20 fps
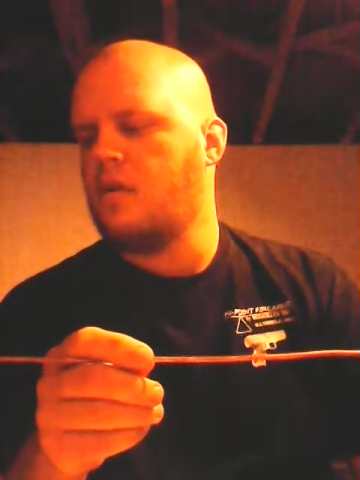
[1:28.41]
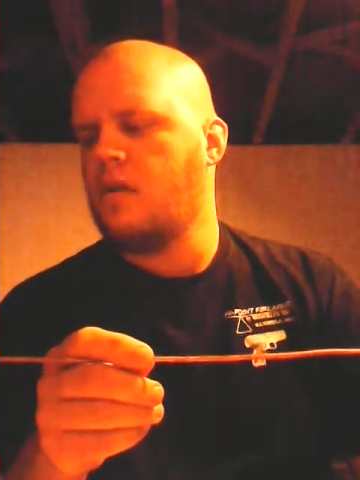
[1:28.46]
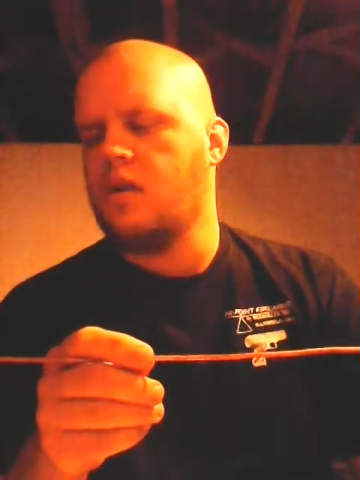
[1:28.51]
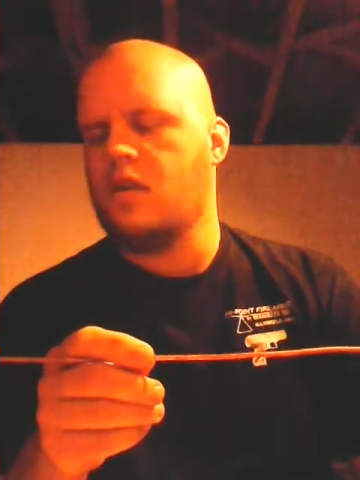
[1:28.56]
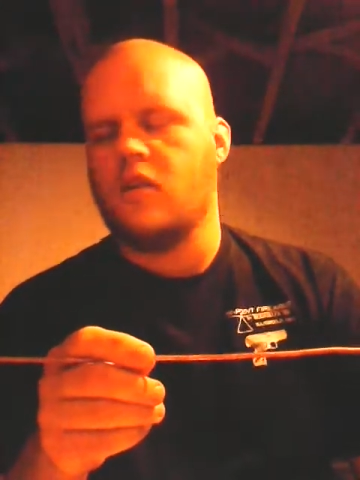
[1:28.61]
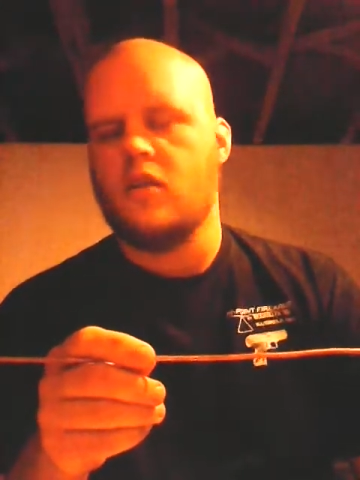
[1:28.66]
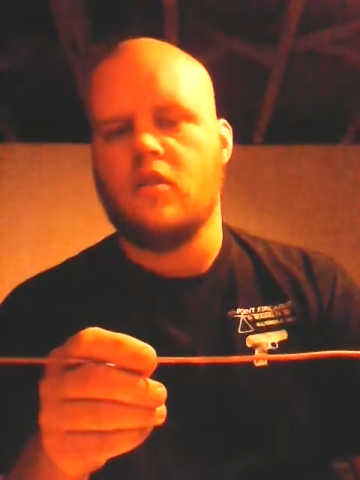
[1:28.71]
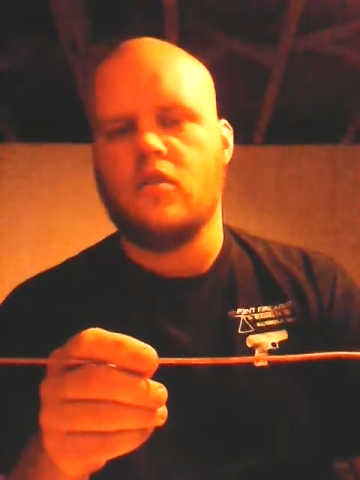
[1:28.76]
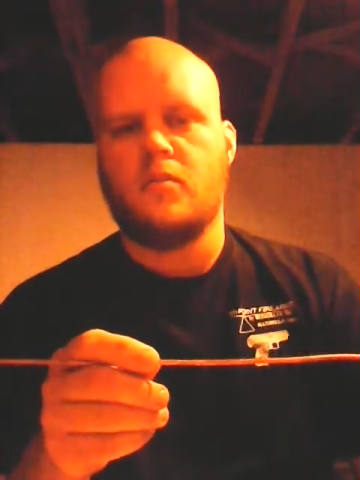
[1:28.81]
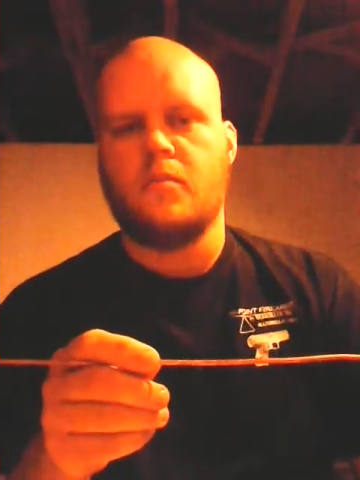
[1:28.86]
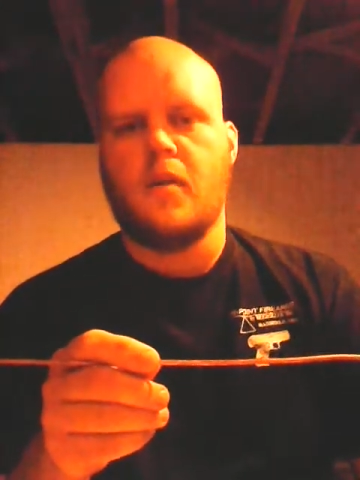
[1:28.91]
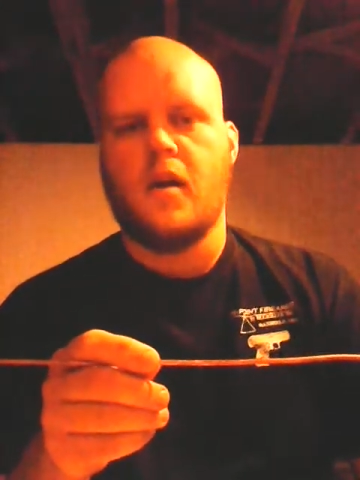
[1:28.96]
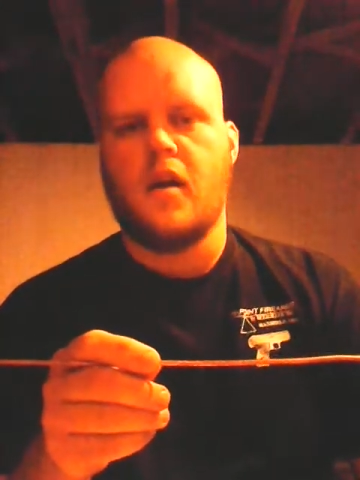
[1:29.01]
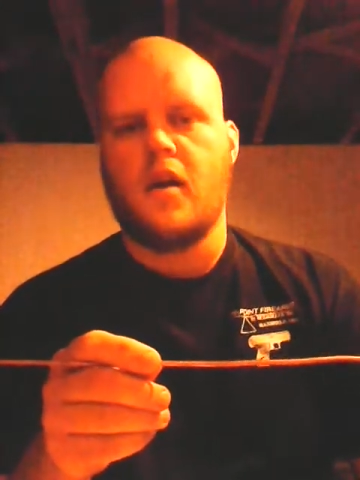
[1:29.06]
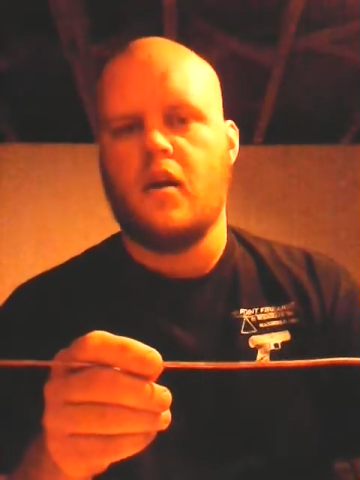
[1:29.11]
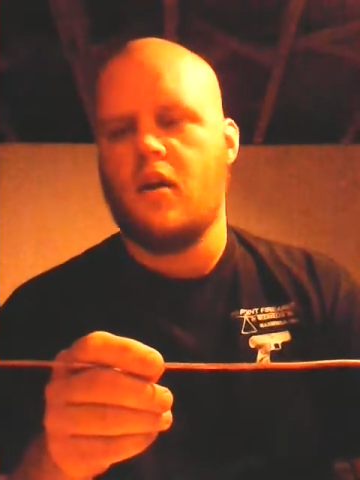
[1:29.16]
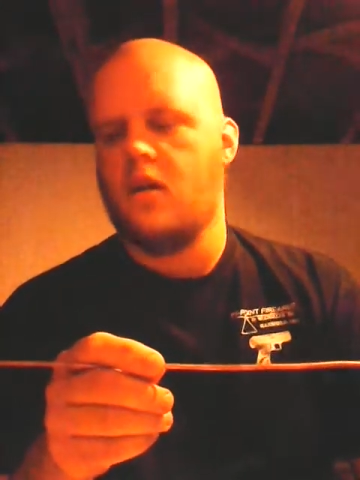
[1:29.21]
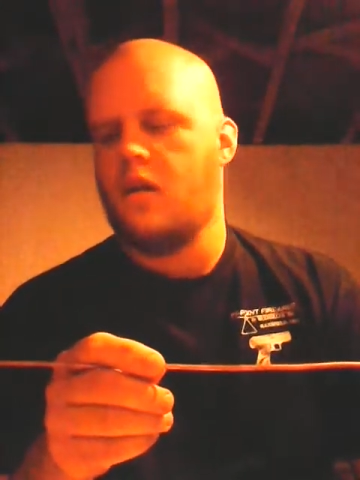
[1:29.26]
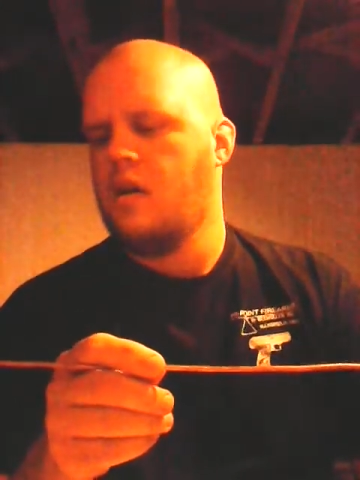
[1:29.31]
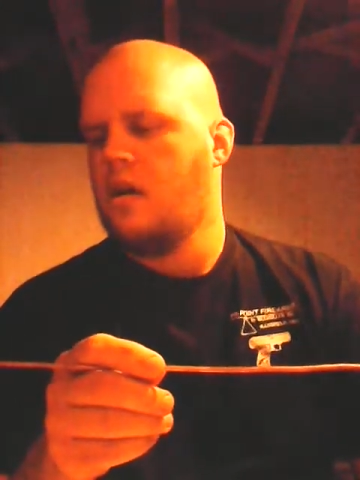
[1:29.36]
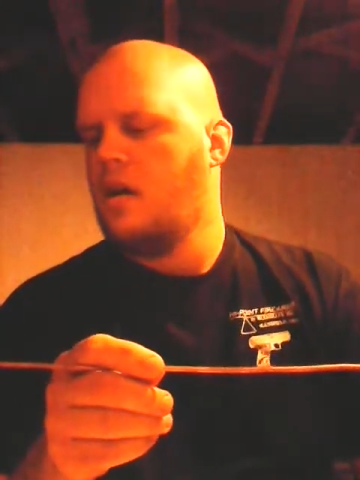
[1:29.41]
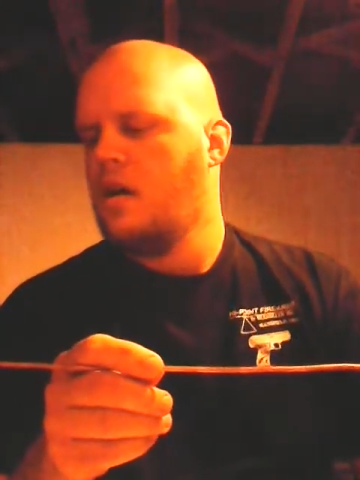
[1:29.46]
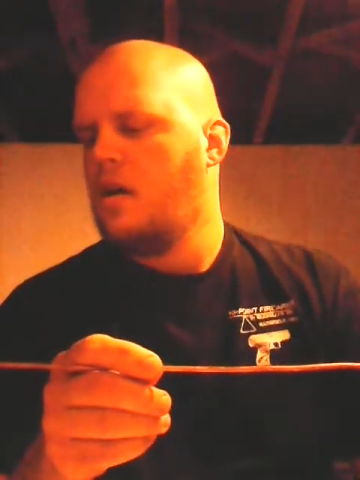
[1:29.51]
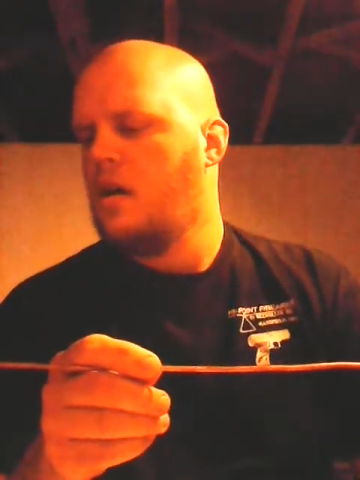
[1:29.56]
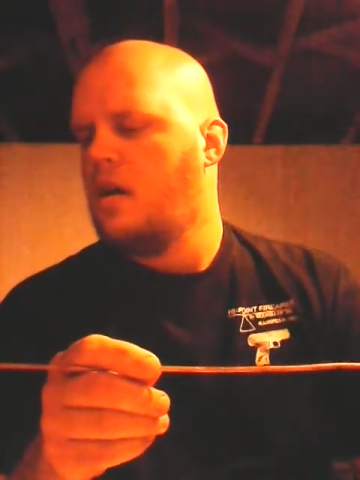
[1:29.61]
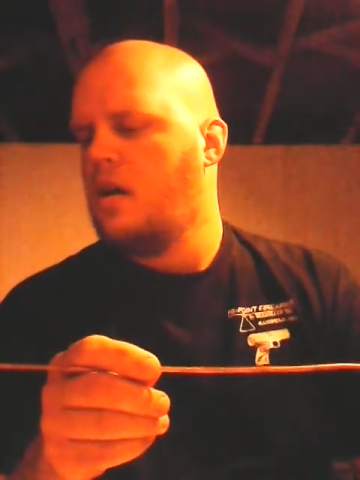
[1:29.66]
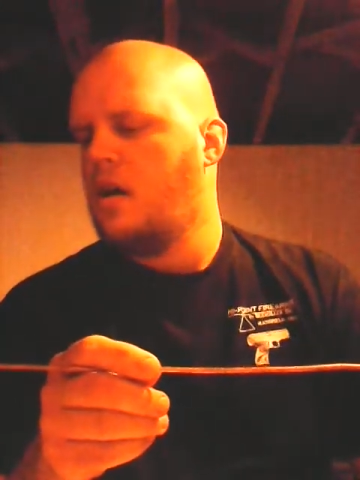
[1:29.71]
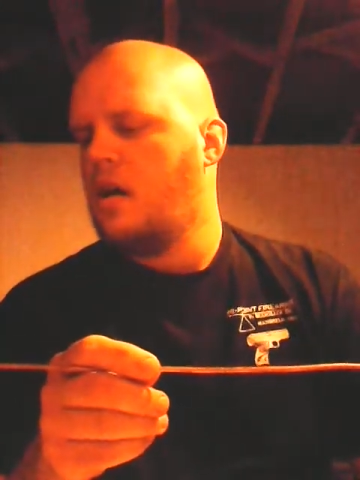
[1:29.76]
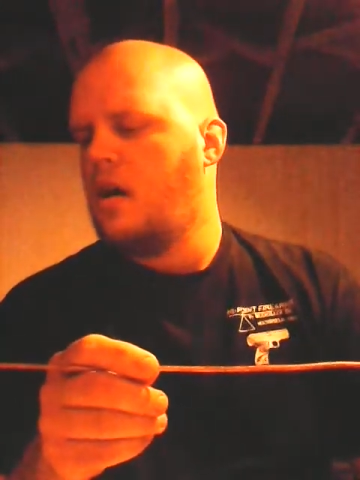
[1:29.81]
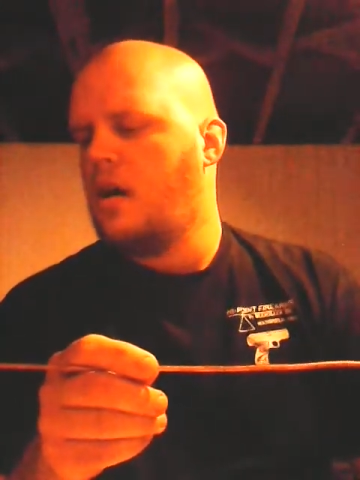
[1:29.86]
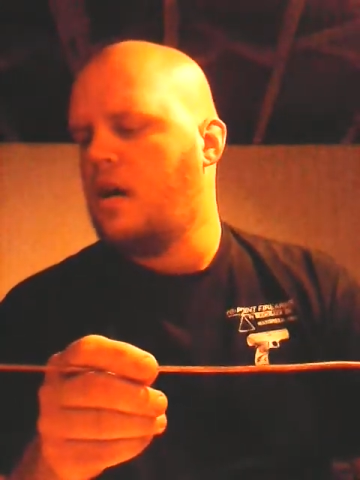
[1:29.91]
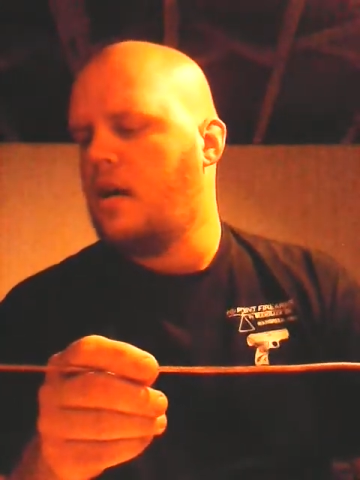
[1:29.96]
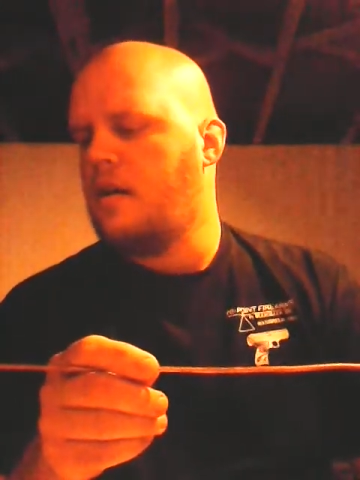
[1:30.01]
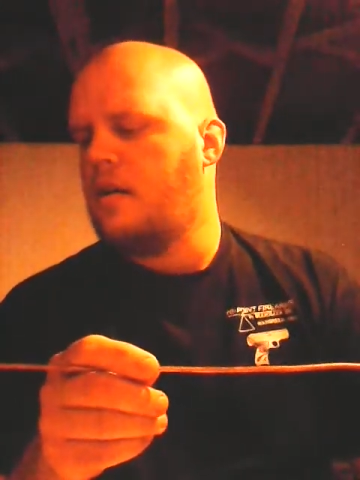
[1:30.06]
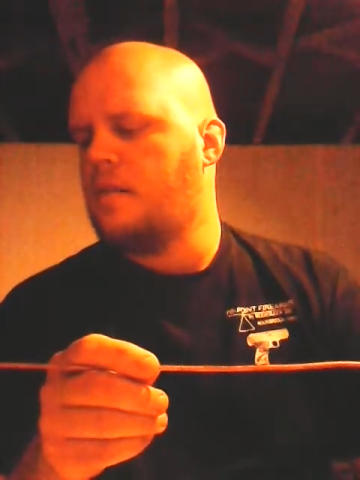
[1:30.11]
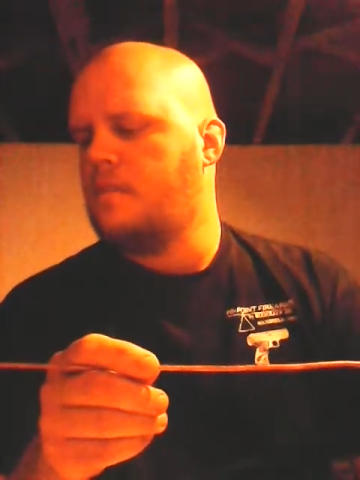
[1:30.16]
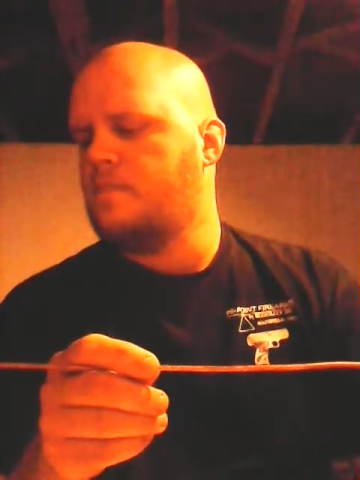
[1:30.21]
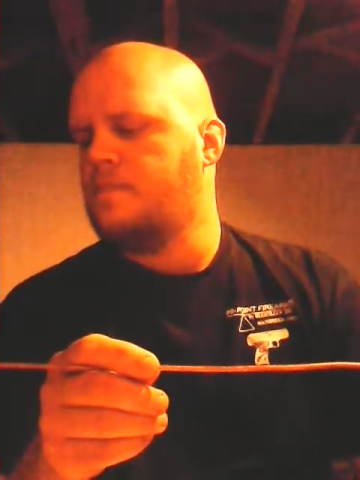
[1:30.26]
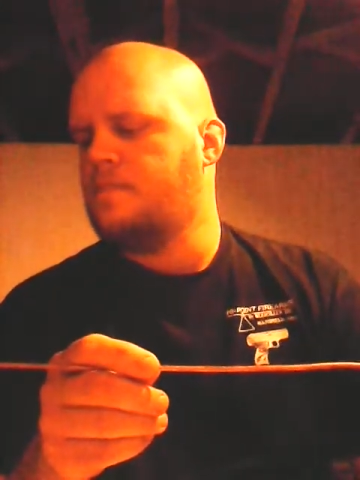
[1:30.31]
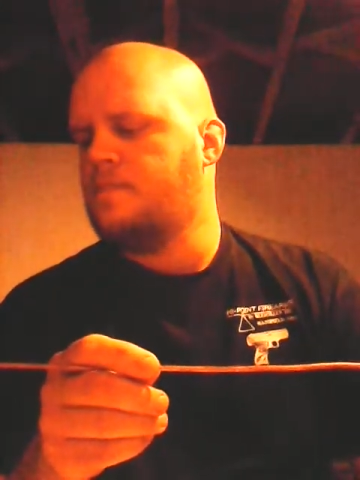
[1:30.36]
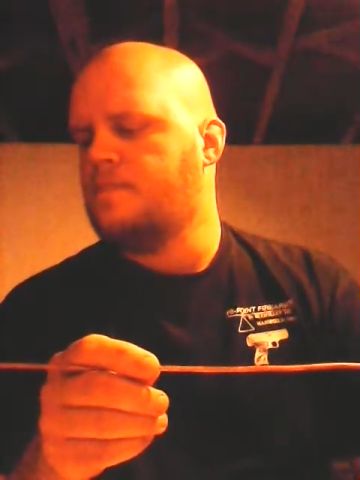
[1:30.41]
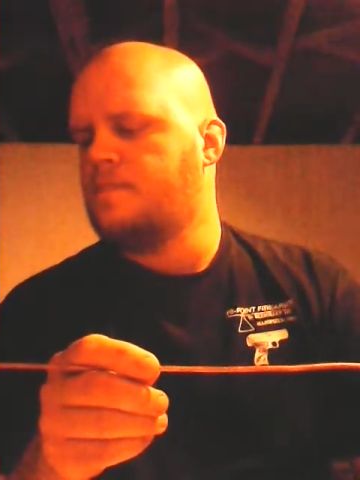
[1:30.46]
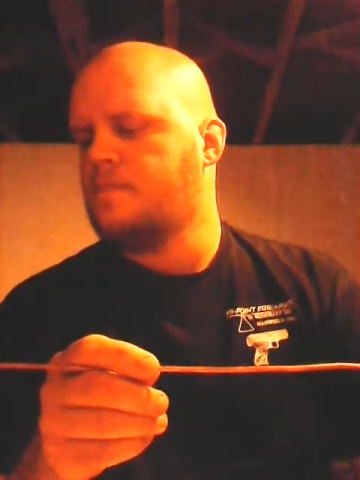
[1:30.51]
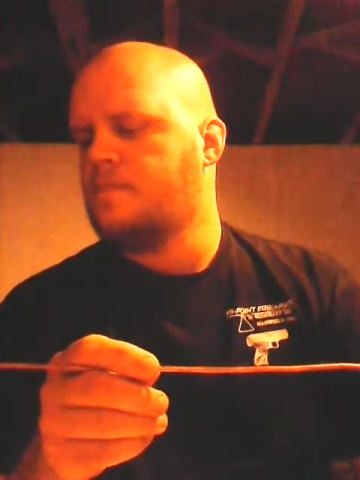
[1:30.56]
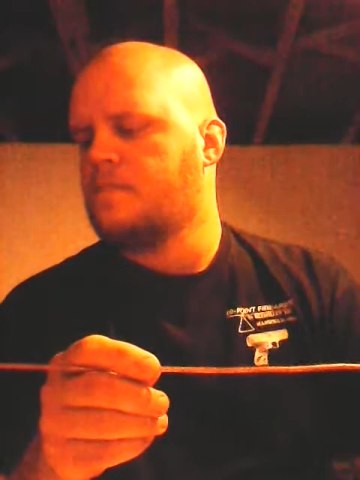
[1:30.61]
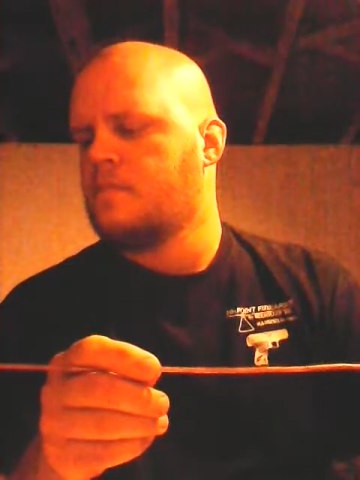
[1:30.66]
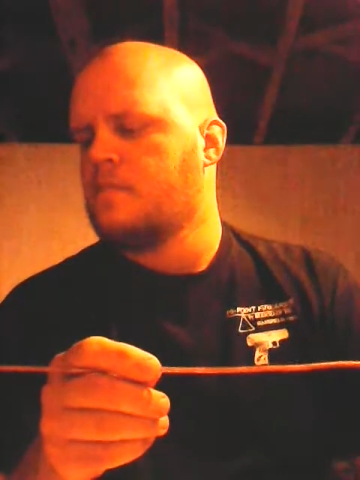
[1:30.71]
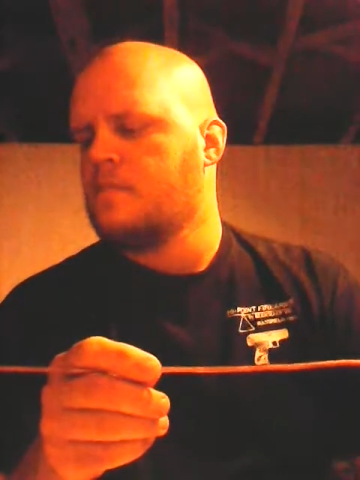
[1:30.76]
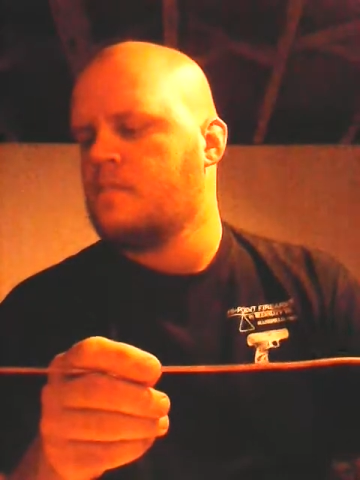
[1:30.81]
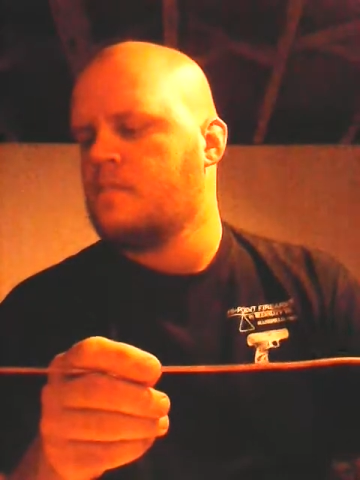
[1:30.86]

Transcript: for you a little better. Um,